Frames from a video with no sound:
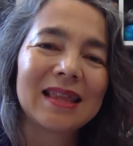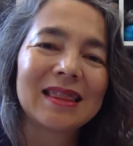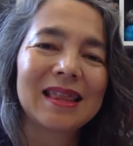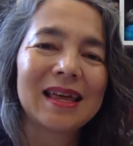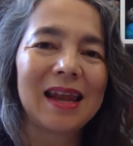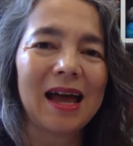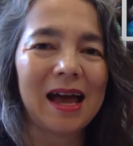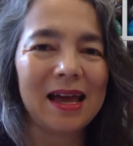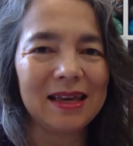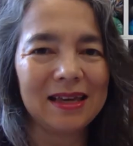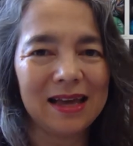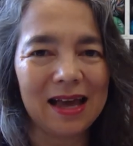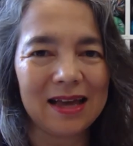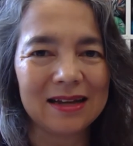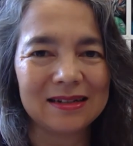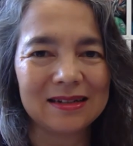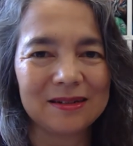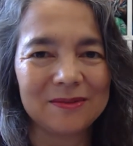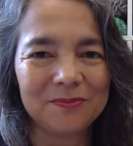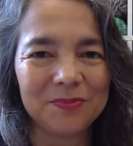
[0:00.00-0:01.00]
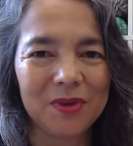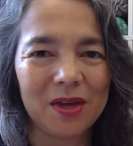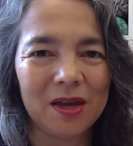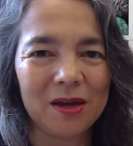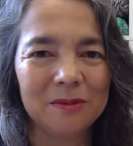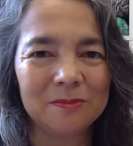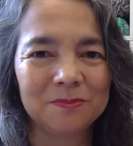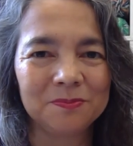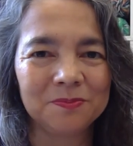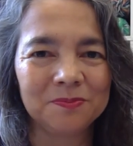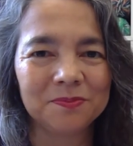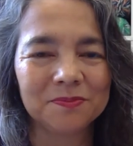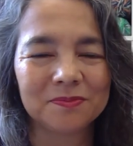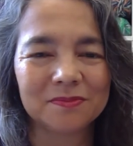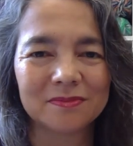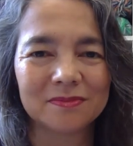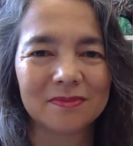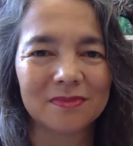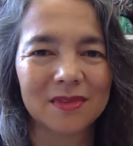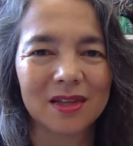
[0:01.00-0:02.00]
that I get a
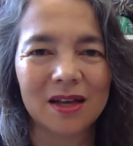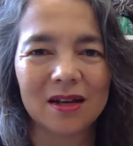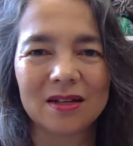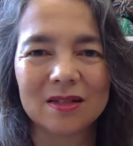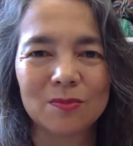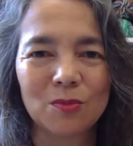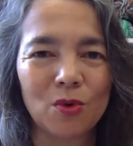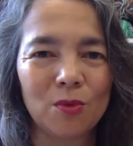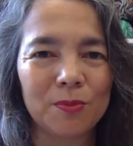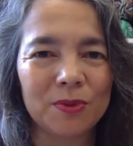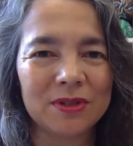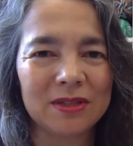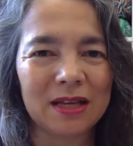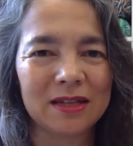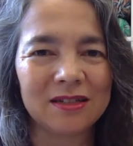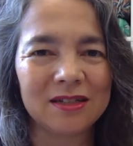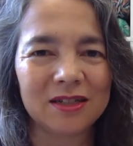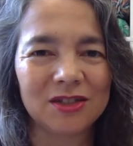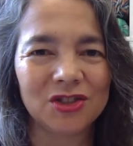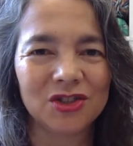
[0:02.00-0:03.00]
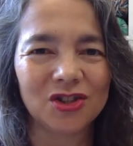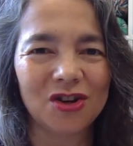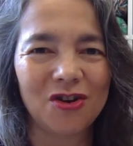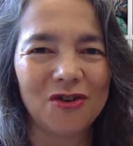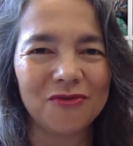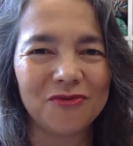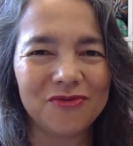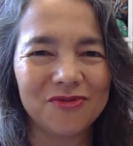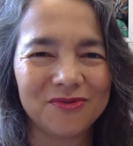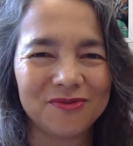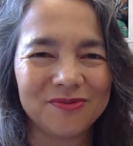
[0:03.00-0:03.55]
small percentage of